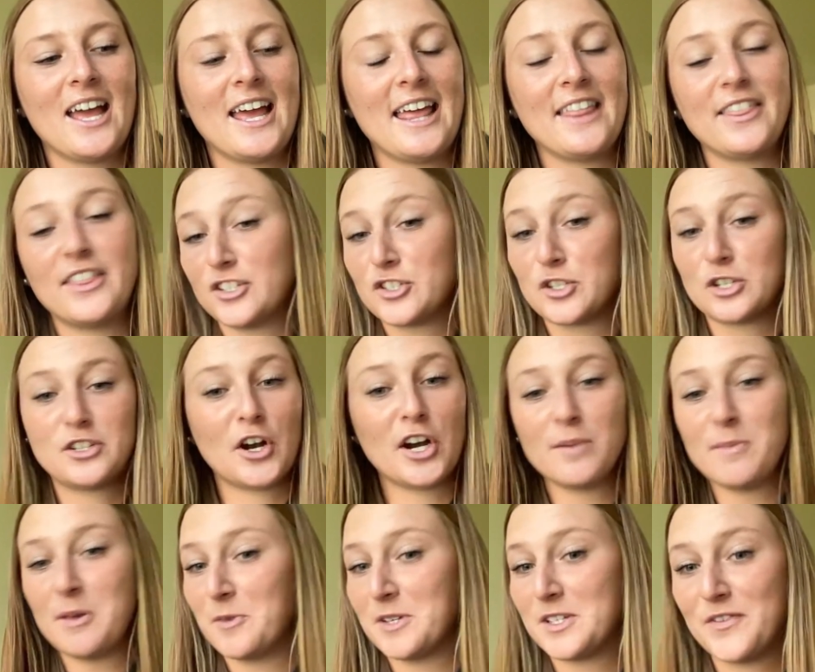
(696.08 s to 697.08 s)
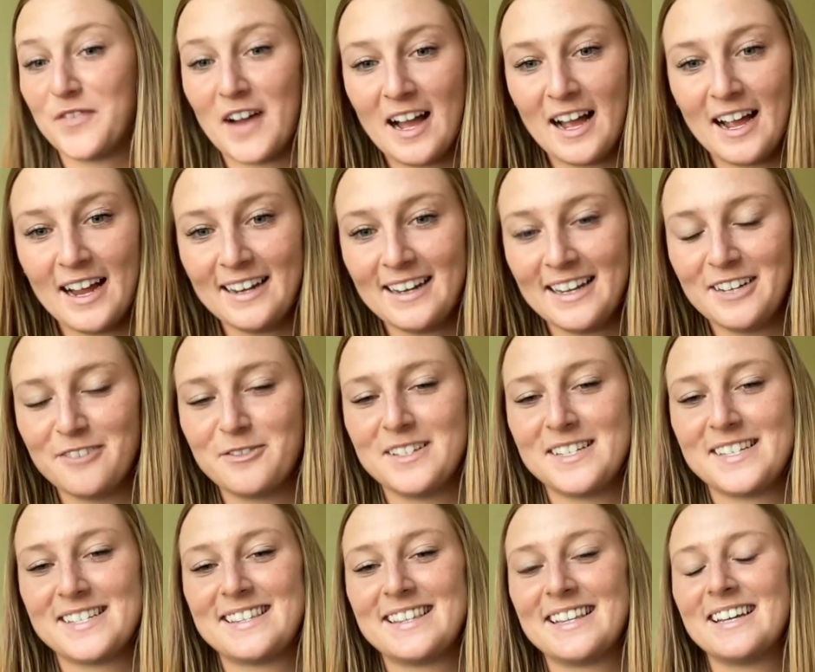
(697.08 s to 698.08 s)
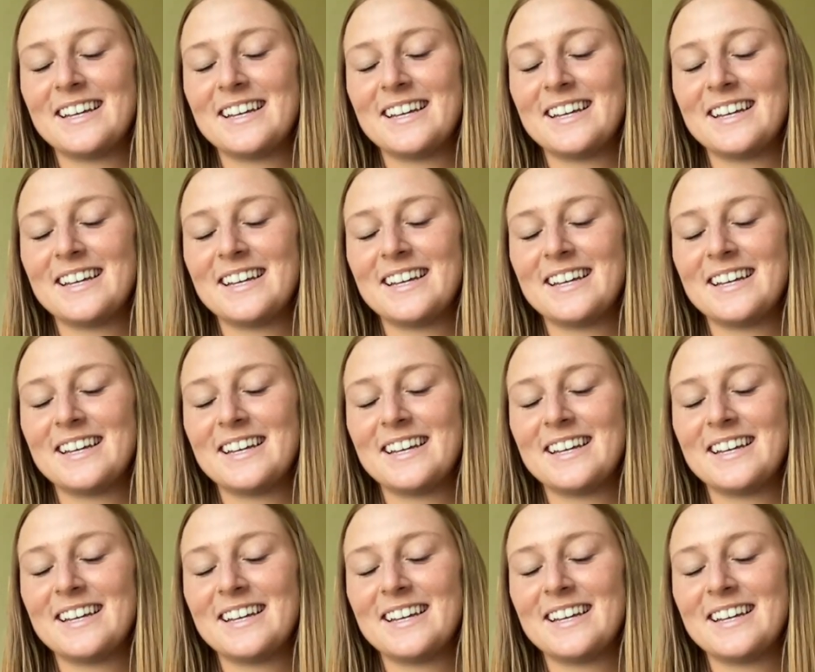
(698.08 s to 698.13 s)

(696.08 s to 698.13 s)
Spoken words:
the tournament was fine. It was